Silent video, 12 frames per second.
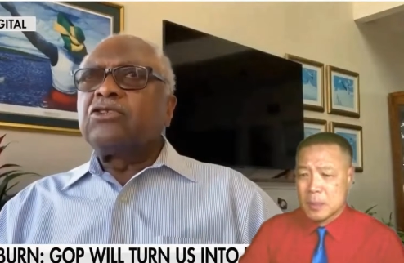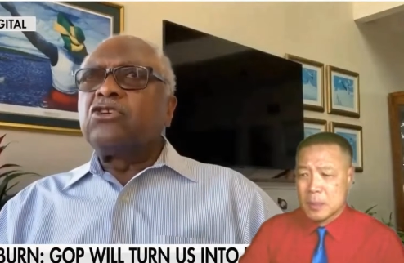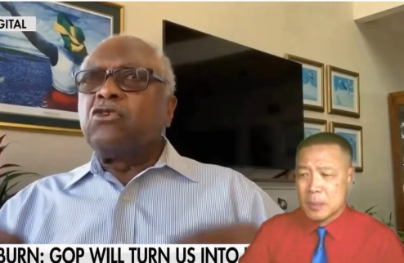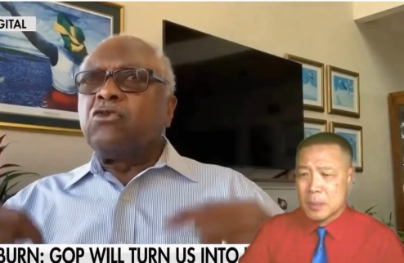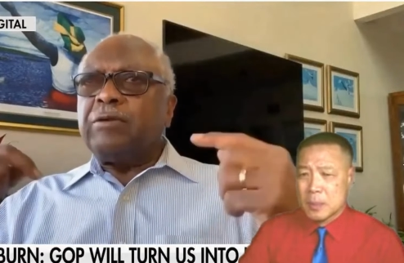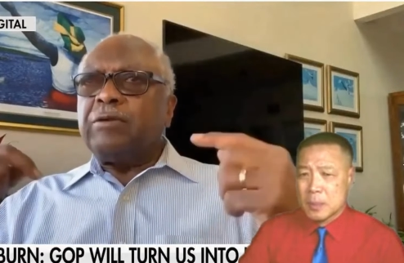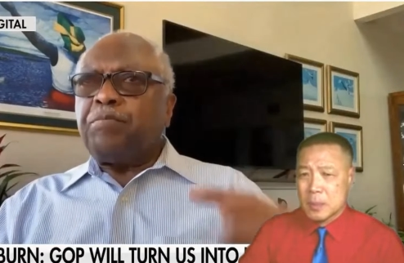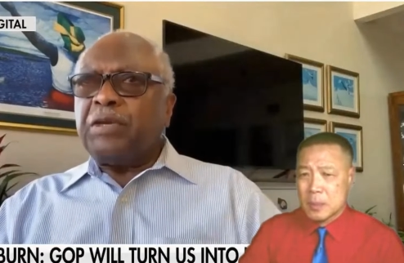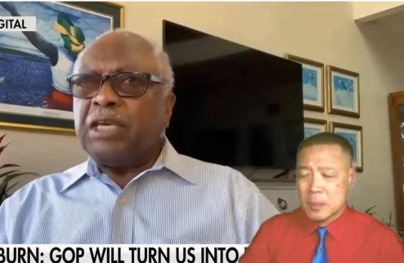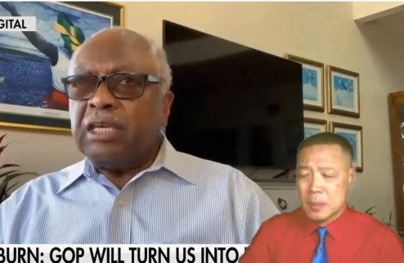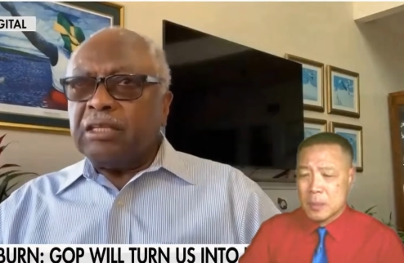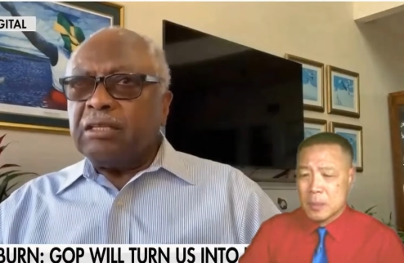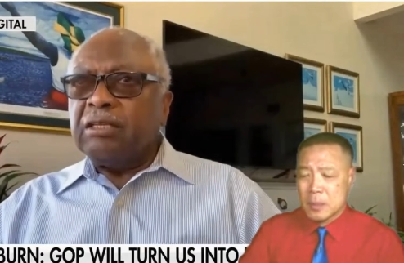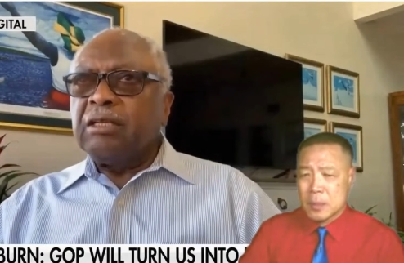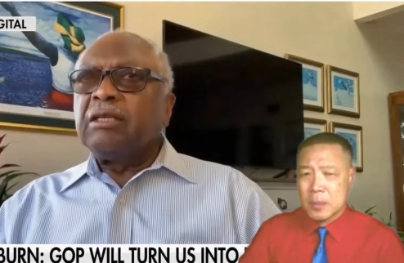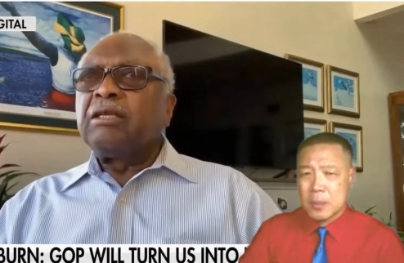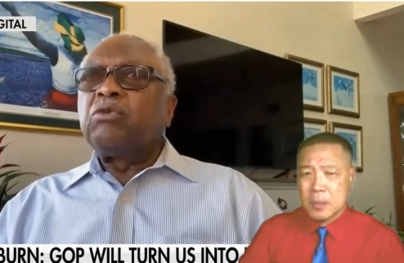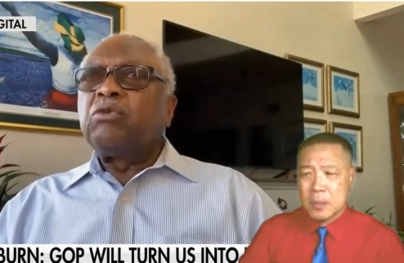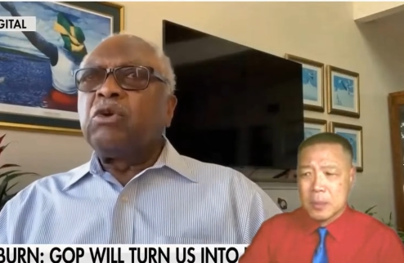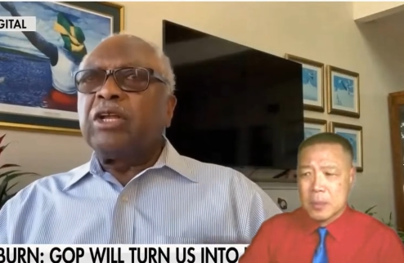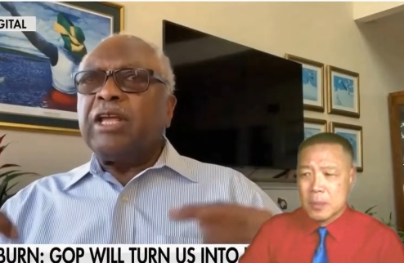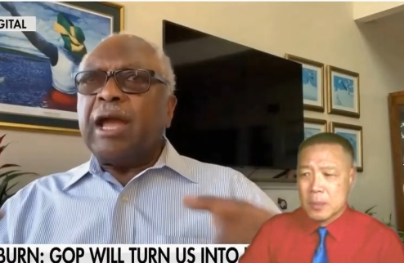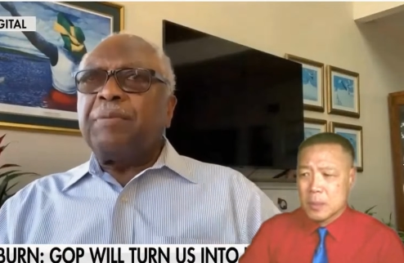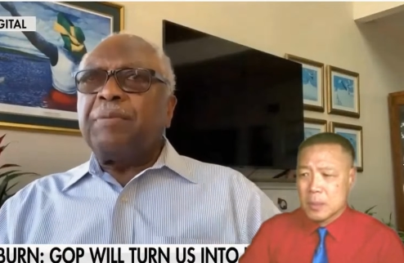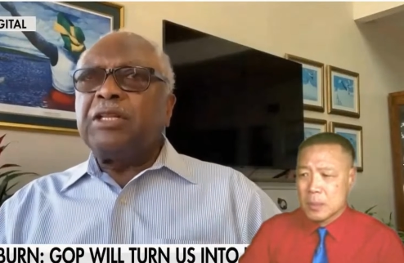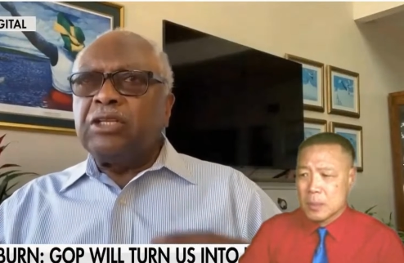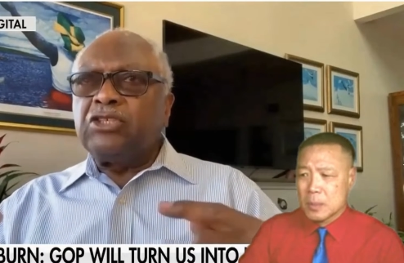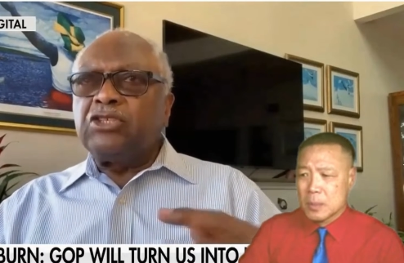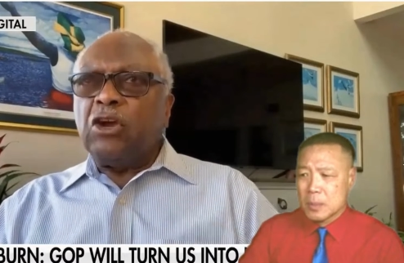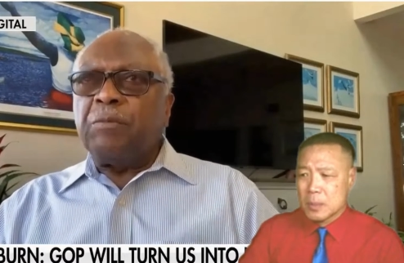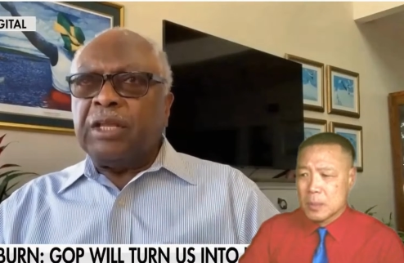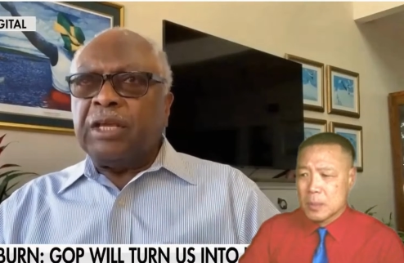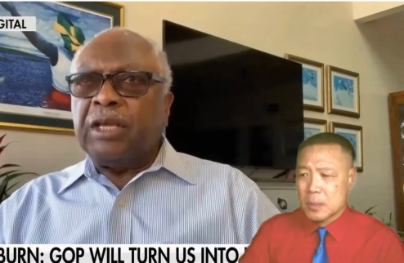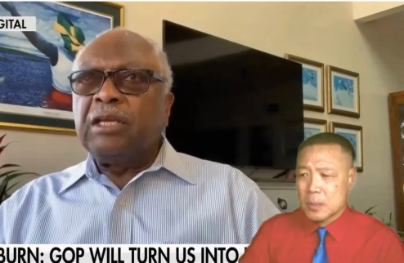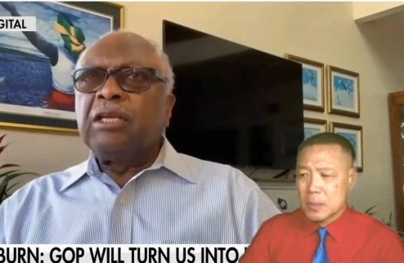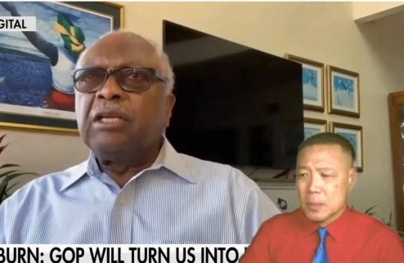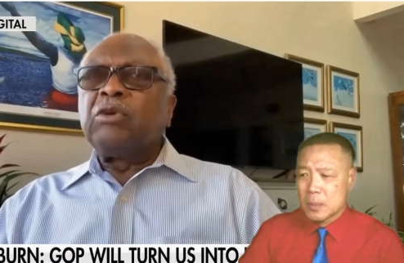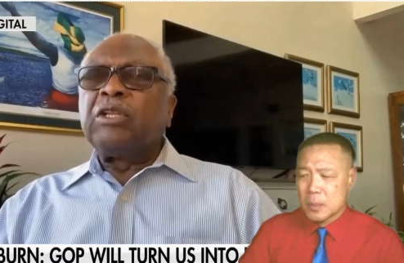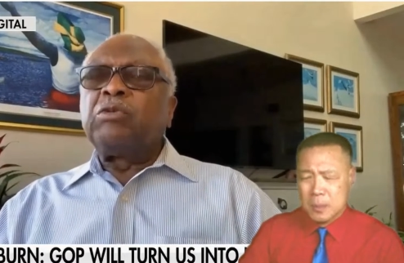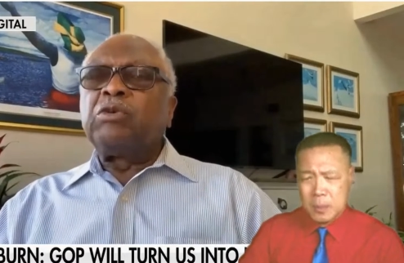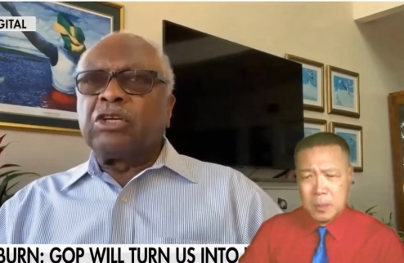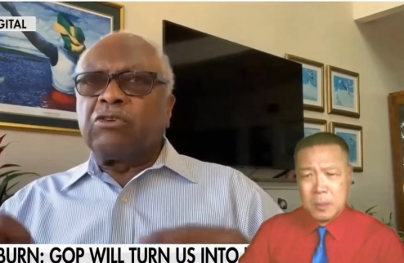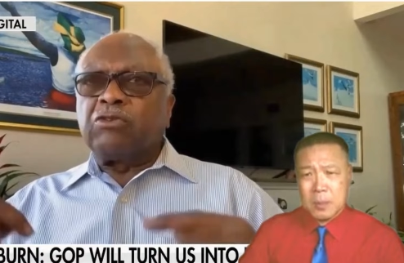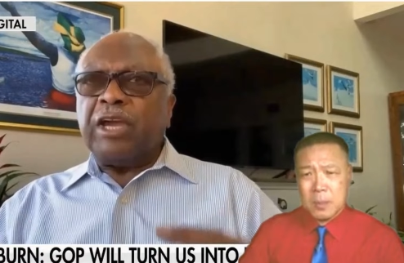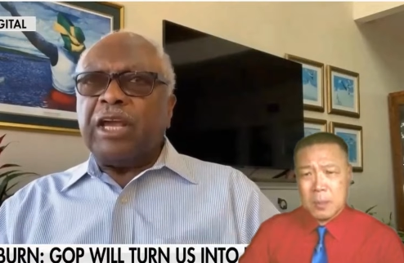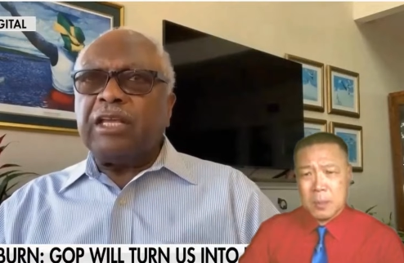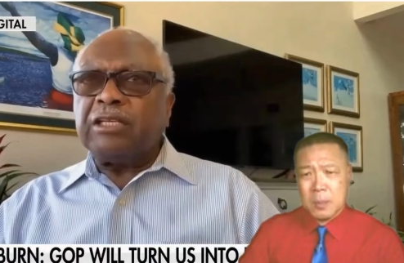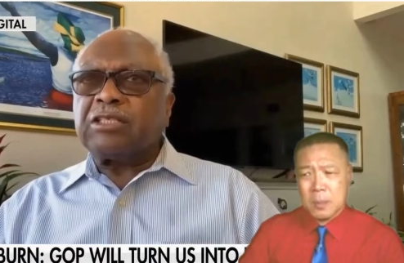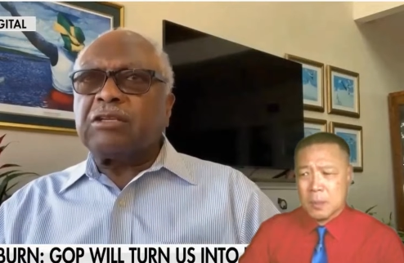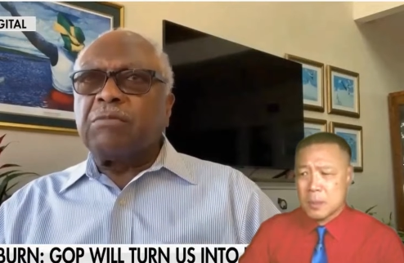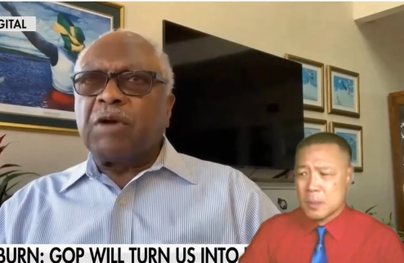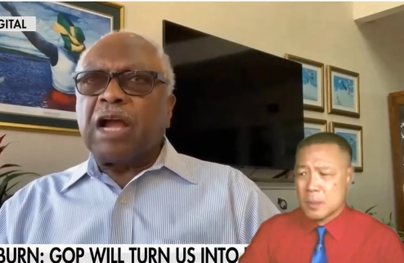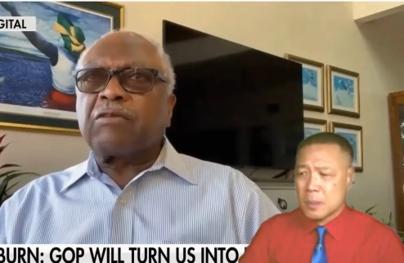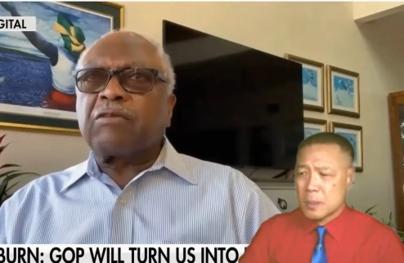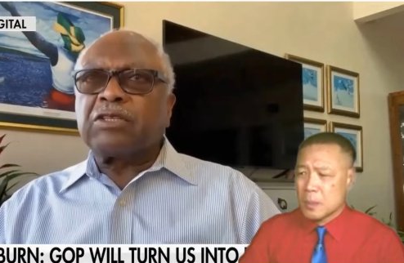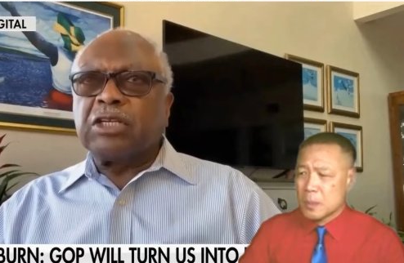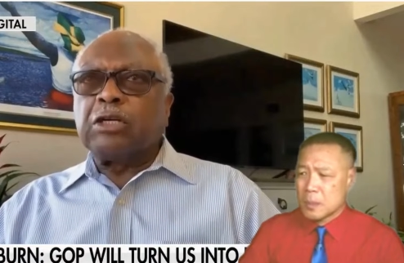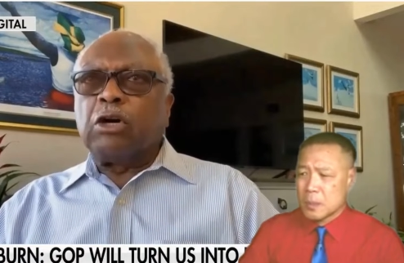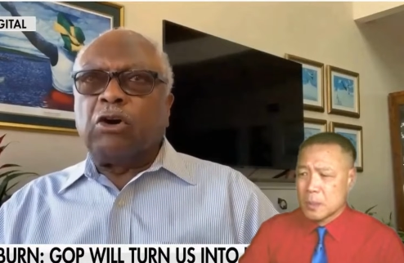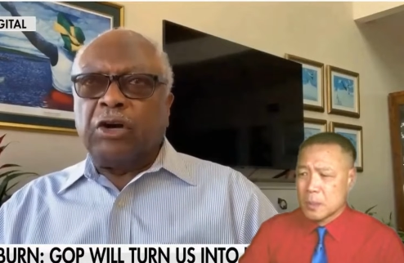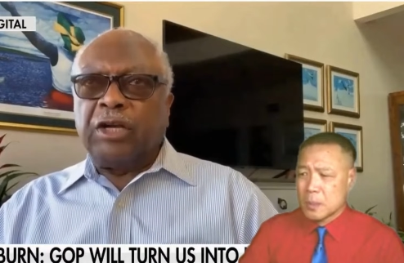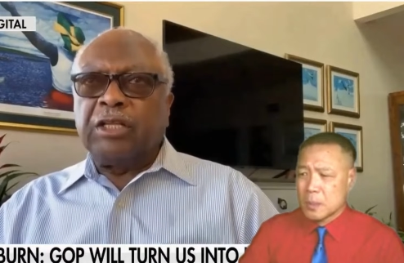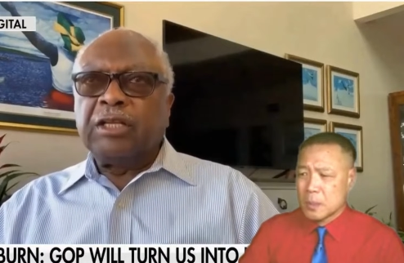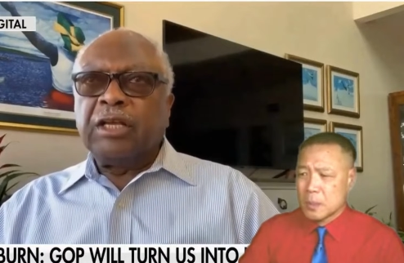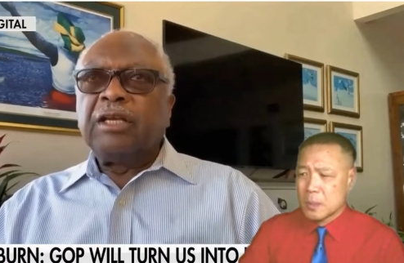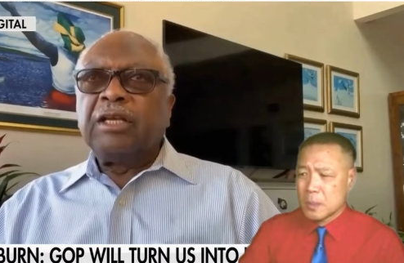Speaker 1: to repeat what happened in Germany when it was the greatest democracy going,